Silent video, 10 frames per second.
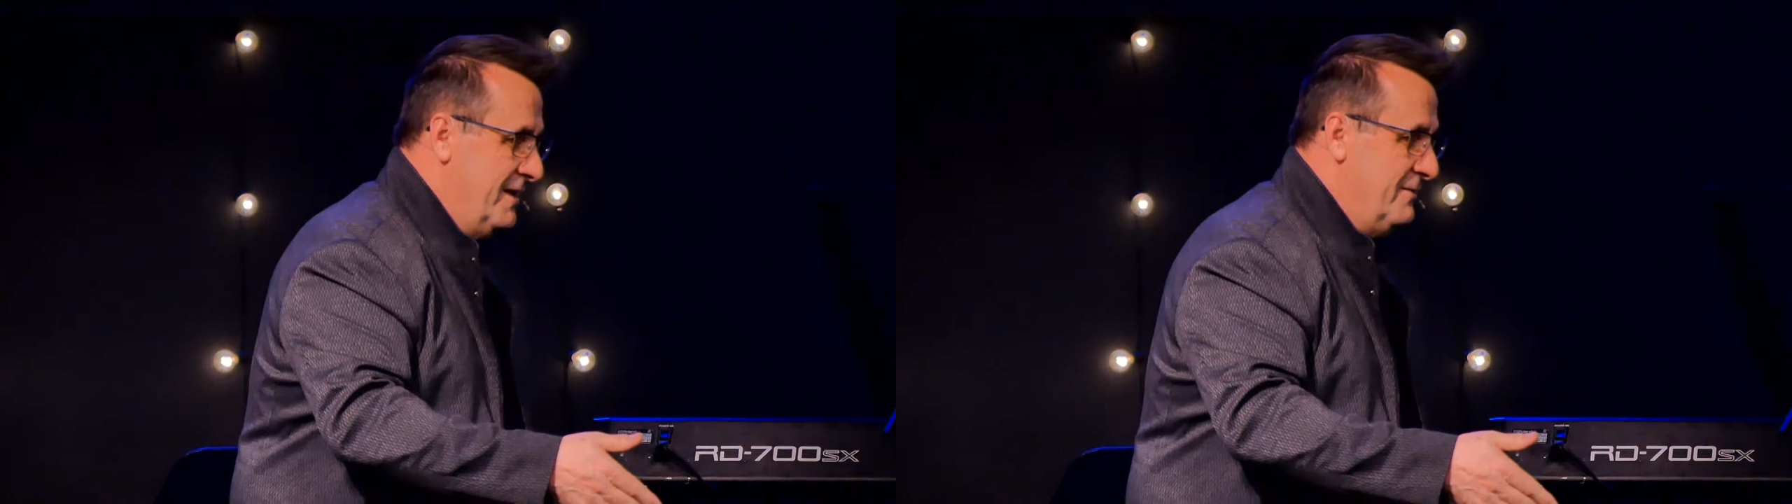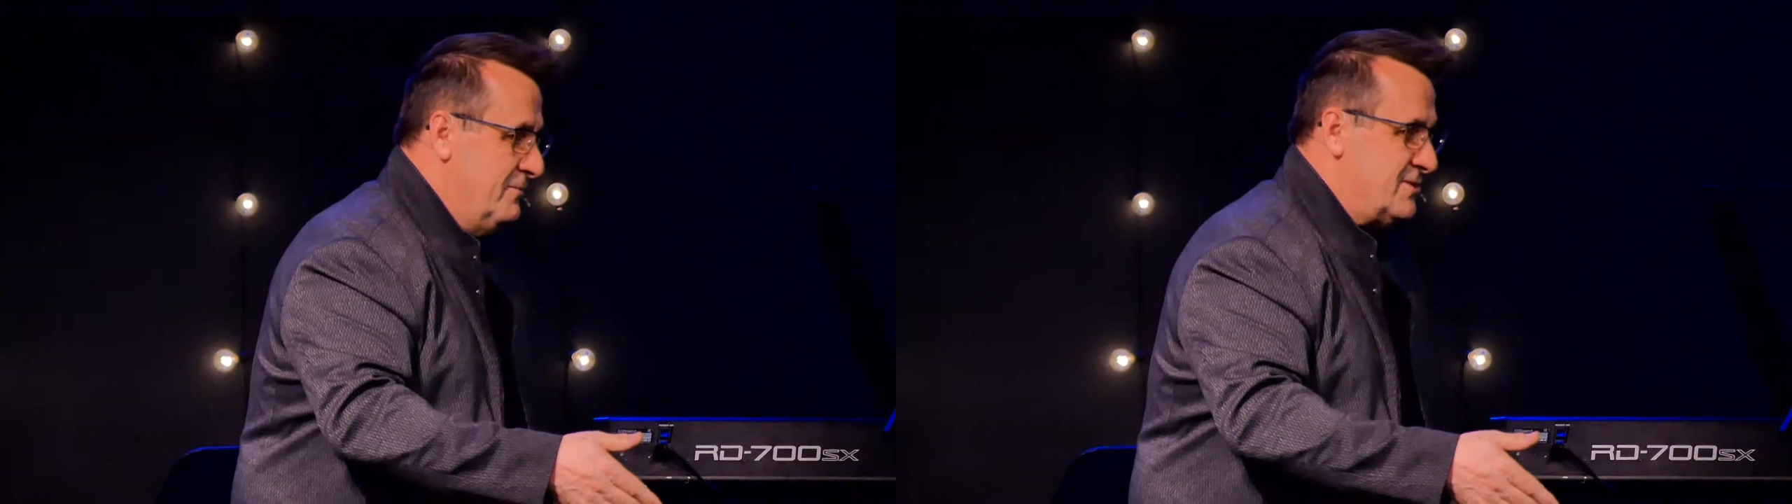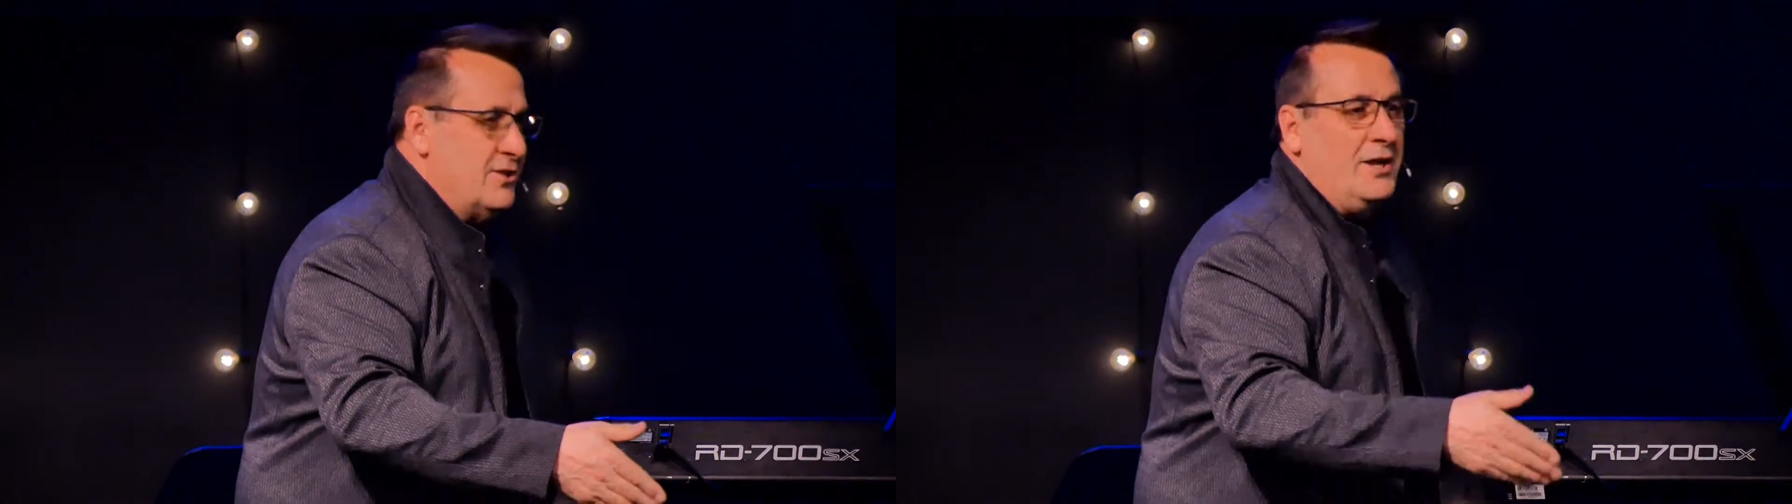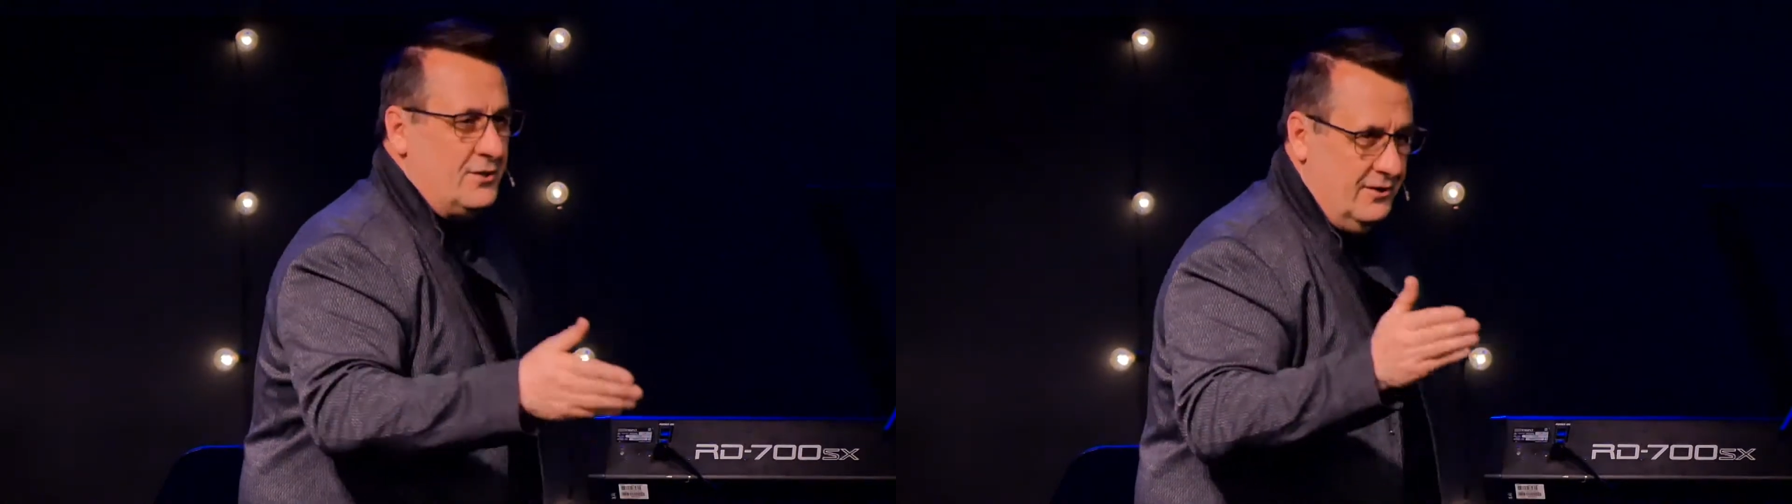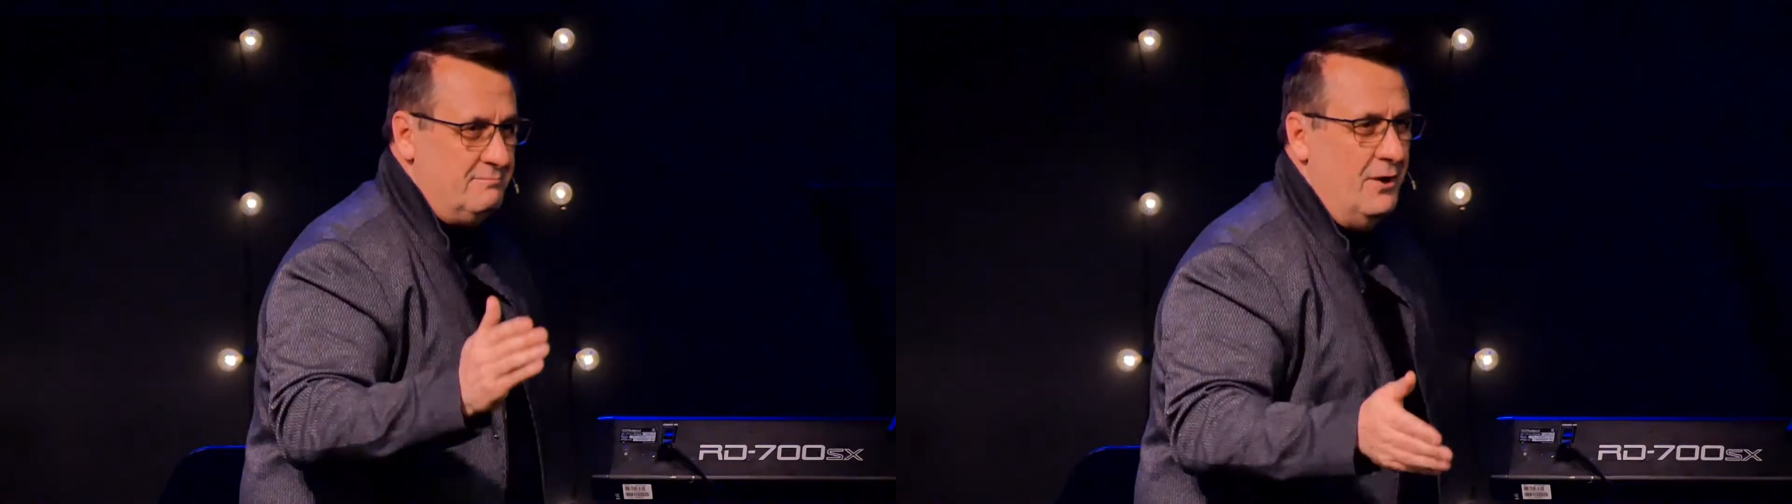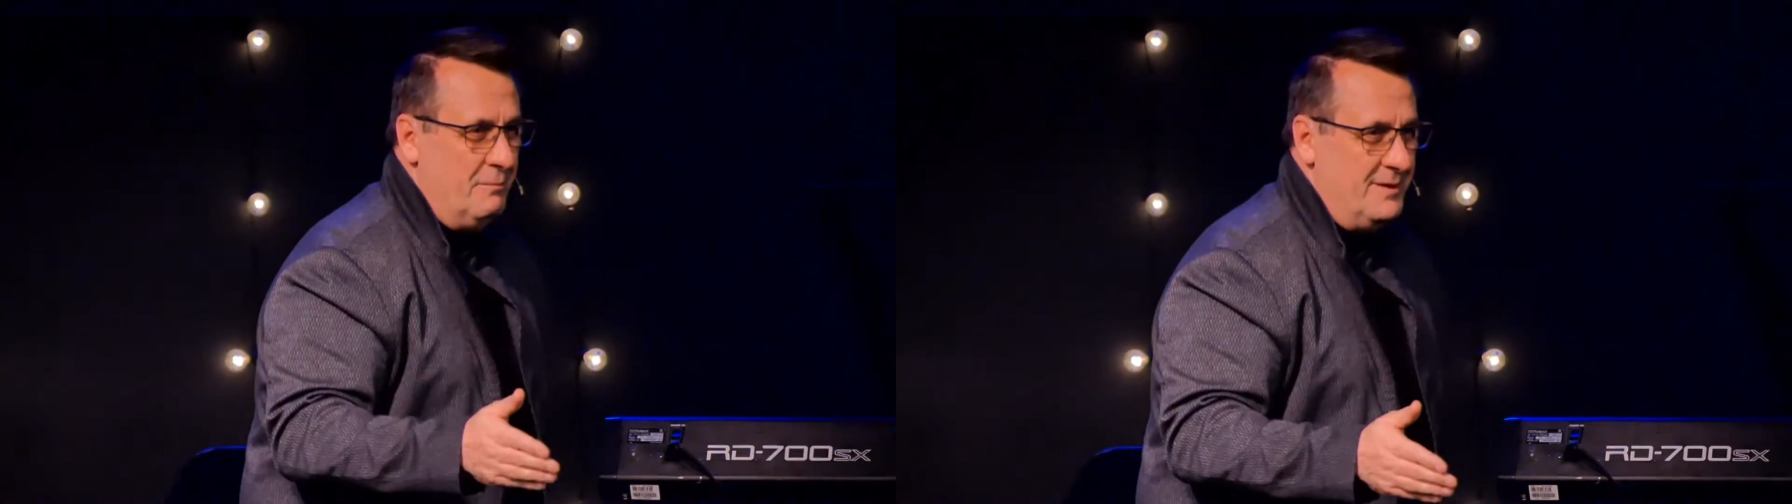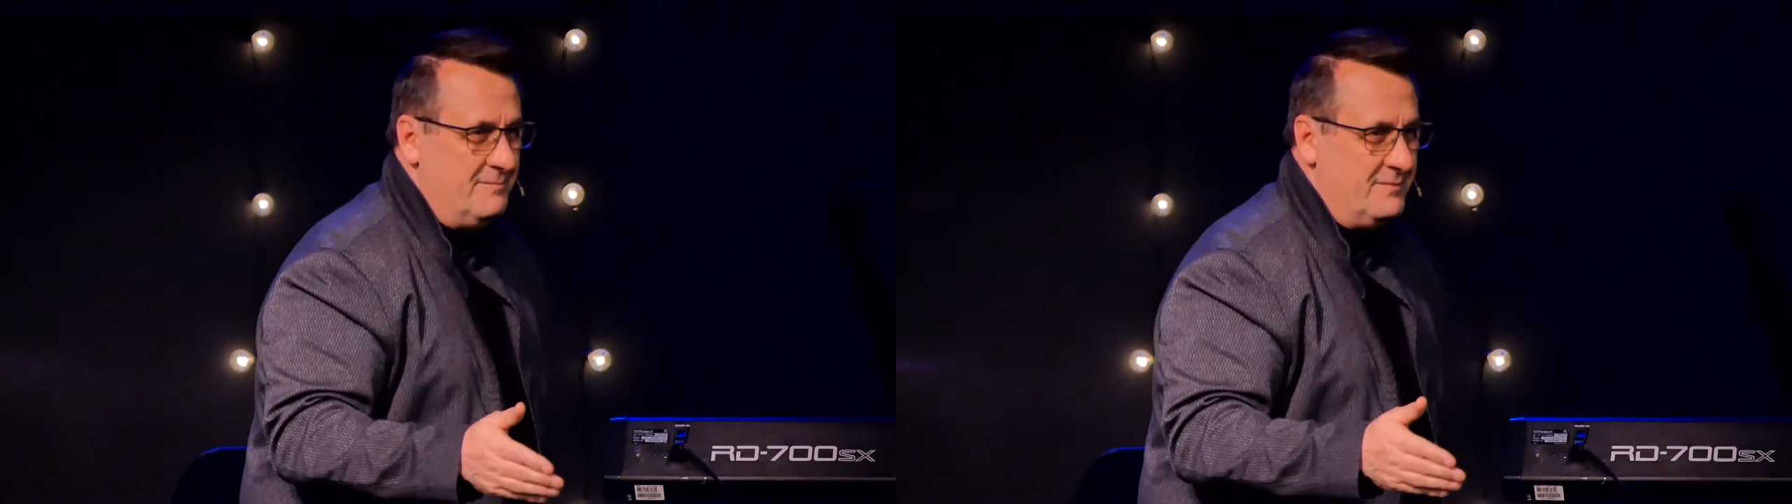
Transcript: It was not a good moment.